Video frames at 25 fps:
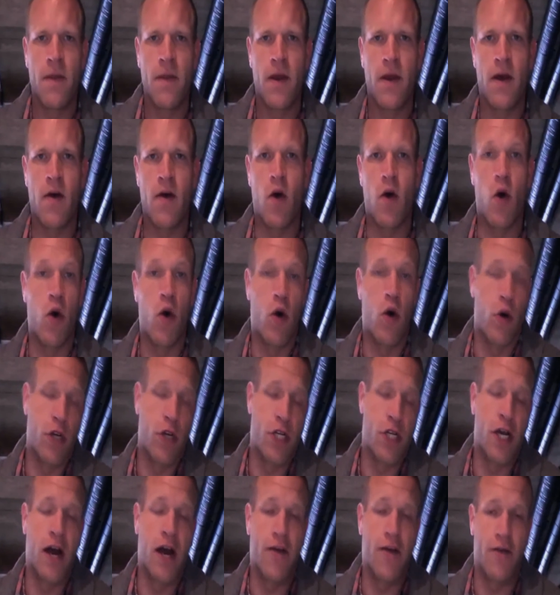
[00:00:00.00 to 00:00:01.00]
Uh, or, or
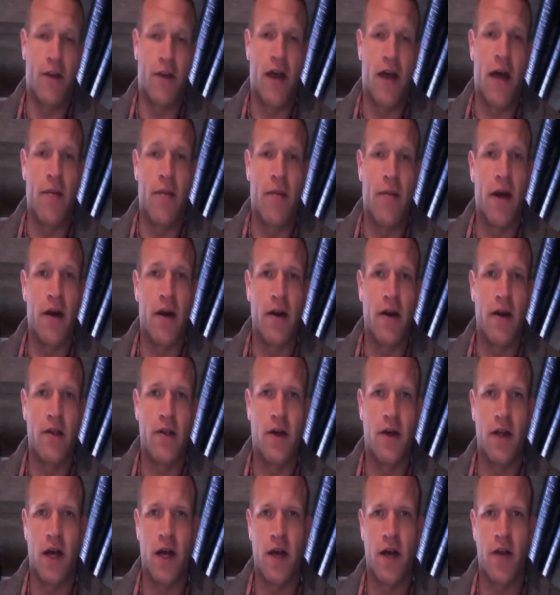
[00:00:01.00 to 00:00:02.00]
shot for that matter. So
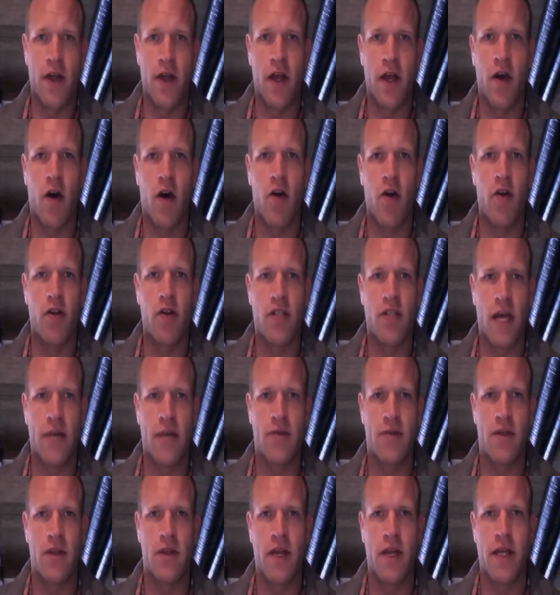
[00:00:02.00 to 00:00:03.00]
I, I think all those
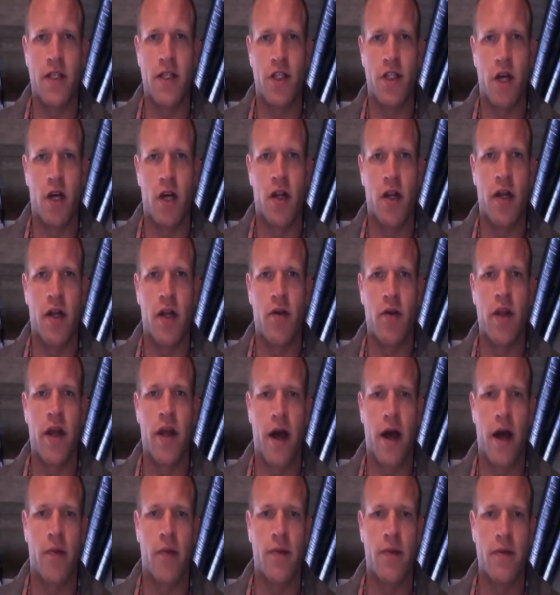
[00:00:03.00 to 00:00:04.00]
types of things, juggling really
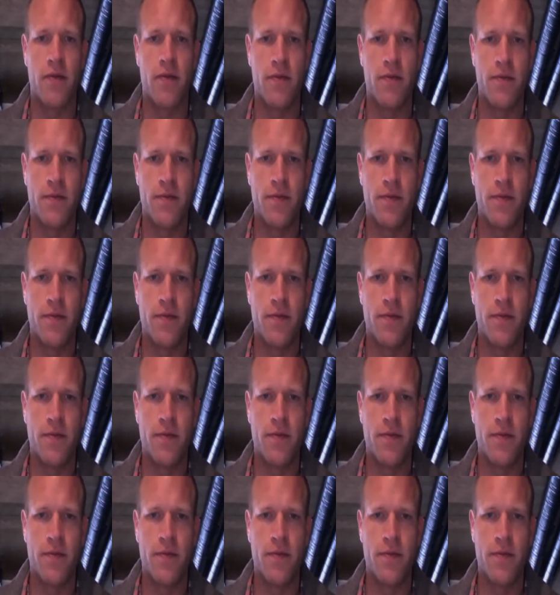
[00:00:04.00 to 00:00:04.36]
helps.